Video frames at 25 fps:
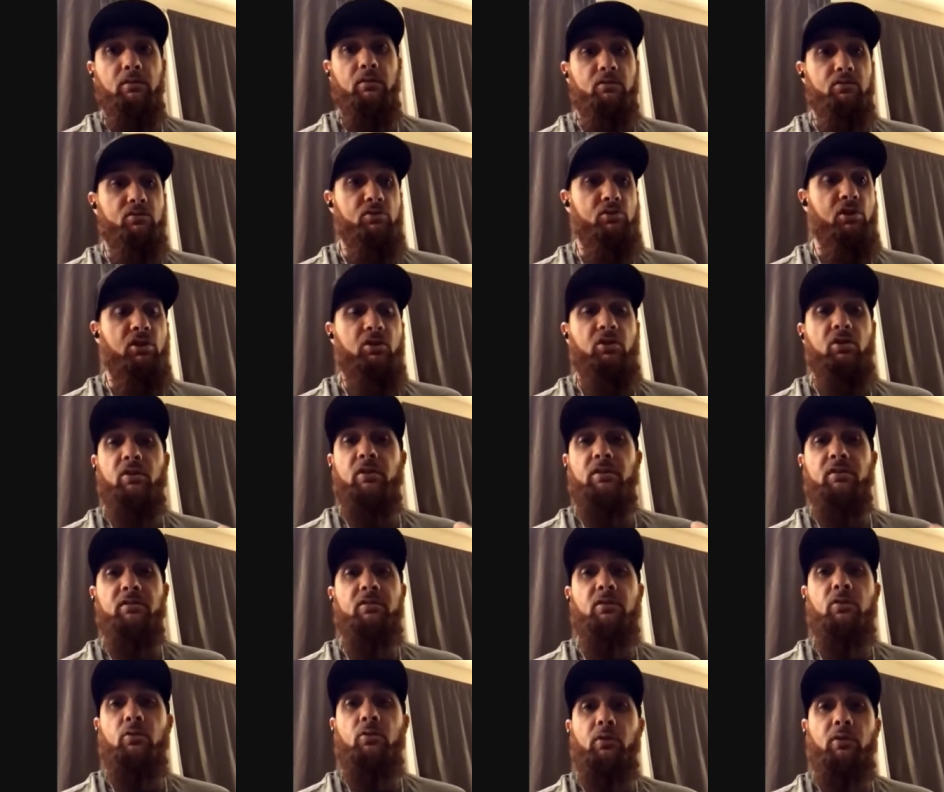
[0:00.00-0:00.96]
she
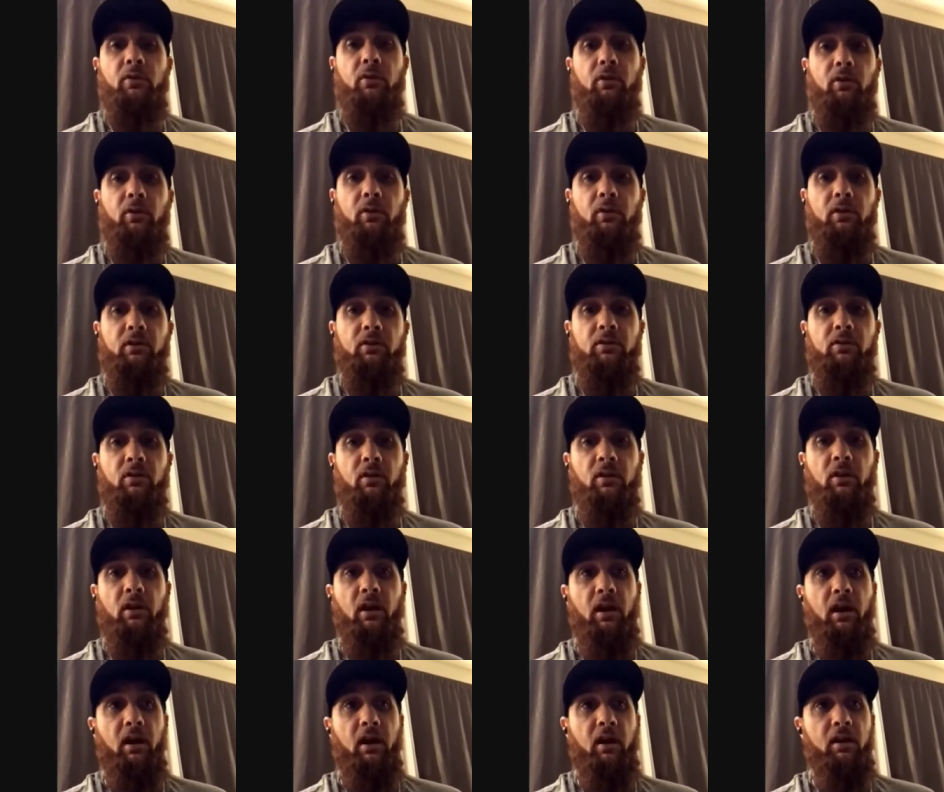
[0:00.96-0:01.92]
couldn't deal with her at a
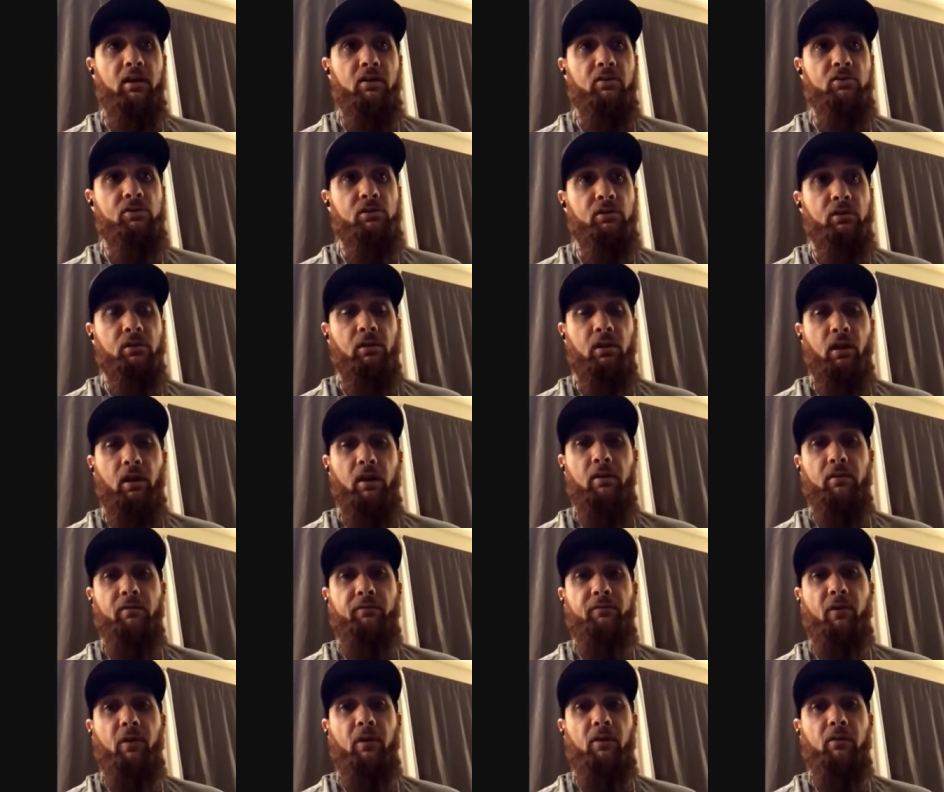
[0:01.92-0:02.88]
younger age, and
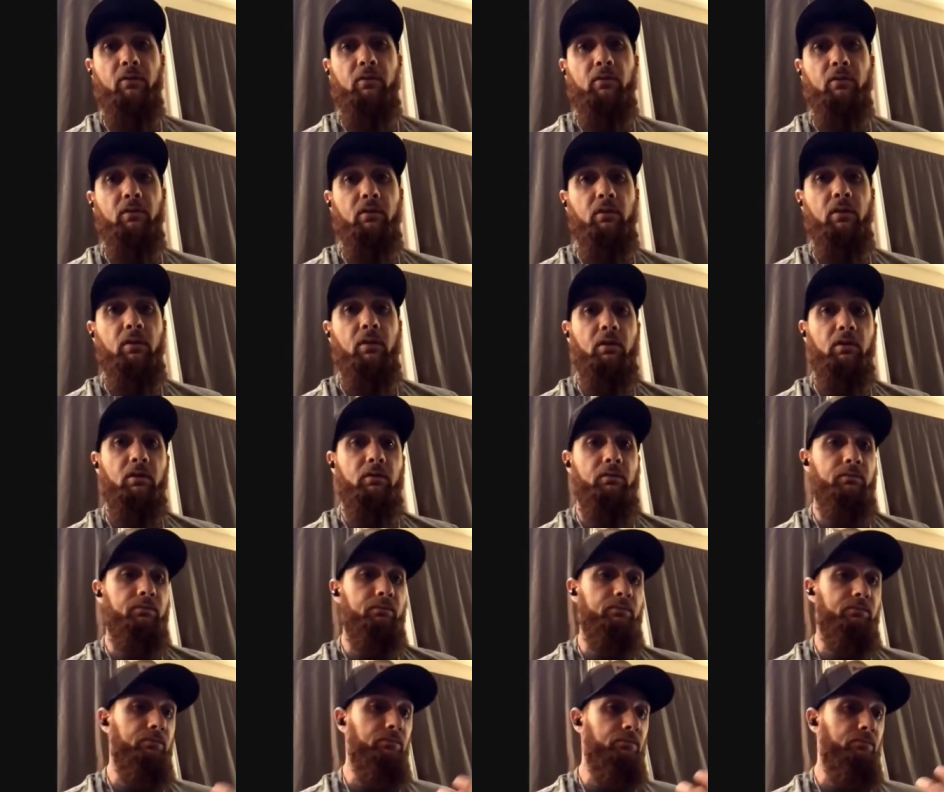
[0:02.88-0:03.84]
the father
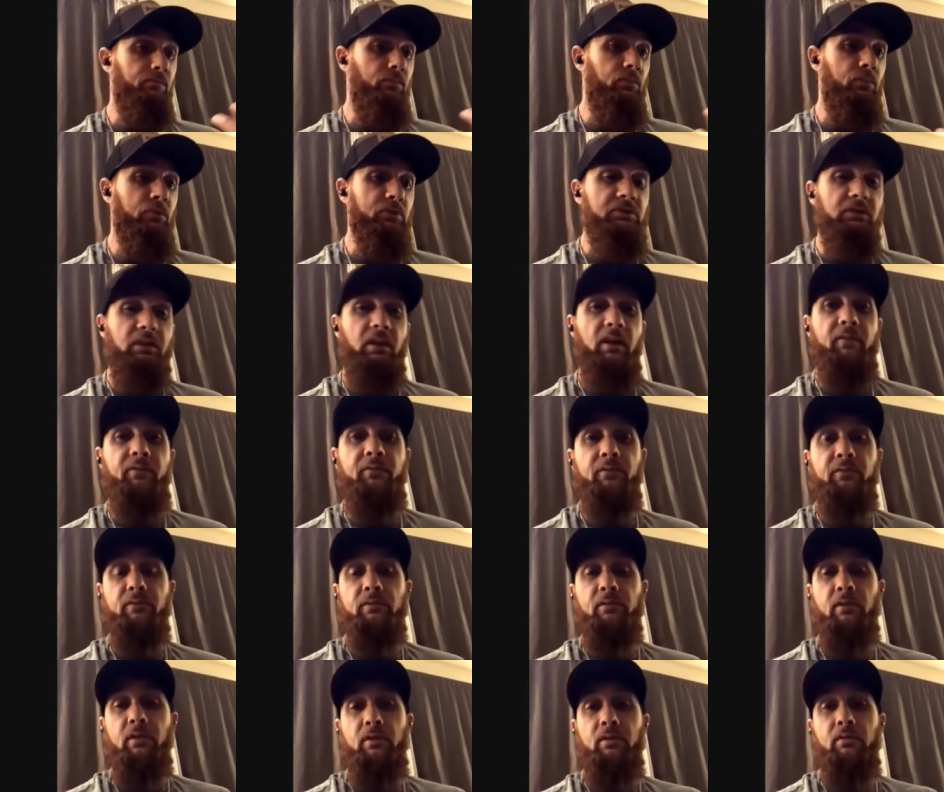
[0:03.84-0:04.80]
um, was left,
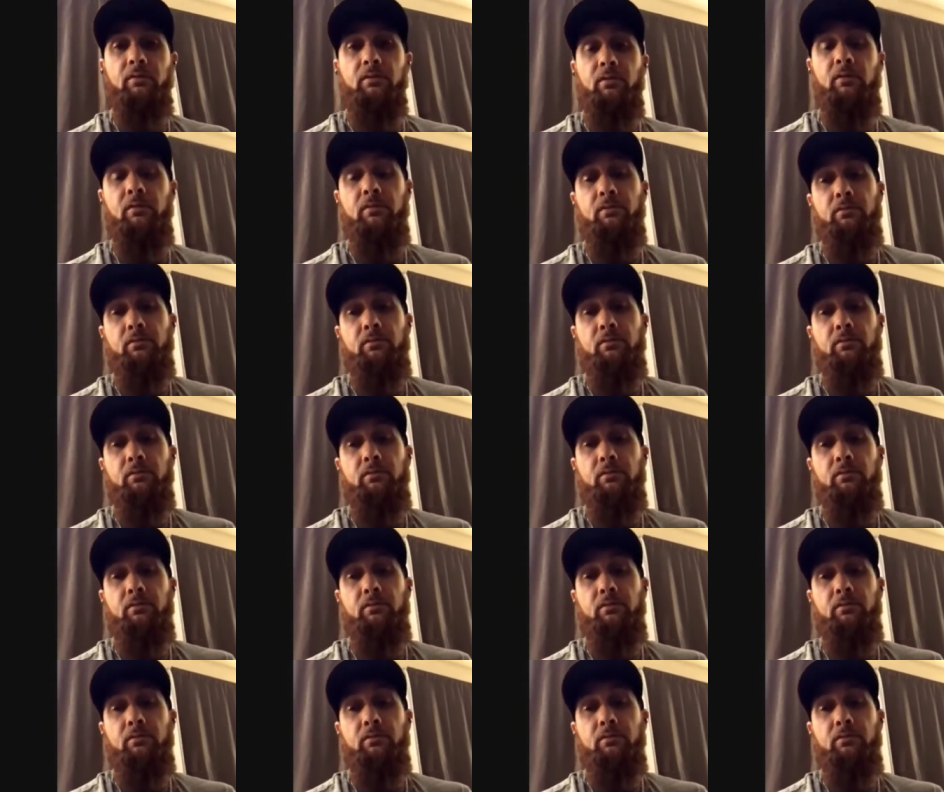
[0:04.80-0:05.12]
in,